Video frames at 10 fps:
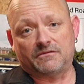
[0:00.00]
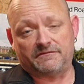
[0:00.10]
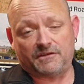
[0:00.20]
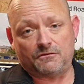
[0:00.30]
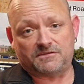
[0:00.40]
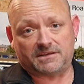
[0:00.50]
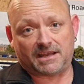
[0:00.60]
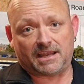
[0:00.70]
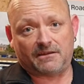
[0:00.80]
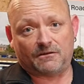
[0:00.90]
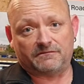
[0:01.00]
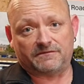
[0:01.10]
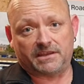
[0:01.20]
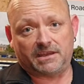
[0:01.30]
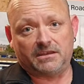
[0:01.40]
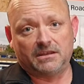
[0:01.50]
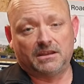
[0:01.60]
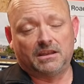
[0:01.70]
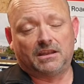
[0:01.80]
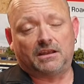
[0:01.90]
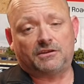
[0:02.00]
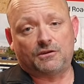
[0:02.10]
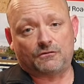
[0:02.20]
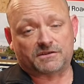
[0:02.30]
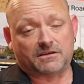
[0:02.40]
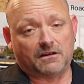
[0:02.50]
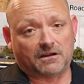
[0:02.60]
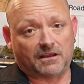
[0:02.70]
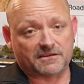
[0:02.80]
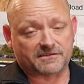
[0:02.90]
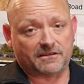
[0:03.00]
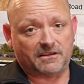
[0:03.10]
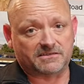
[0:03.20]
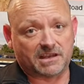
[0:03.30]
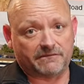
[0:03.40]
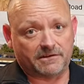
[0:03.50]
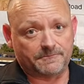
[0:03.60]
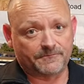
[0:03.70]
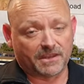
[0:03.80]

review today of the Accurascale Class 37.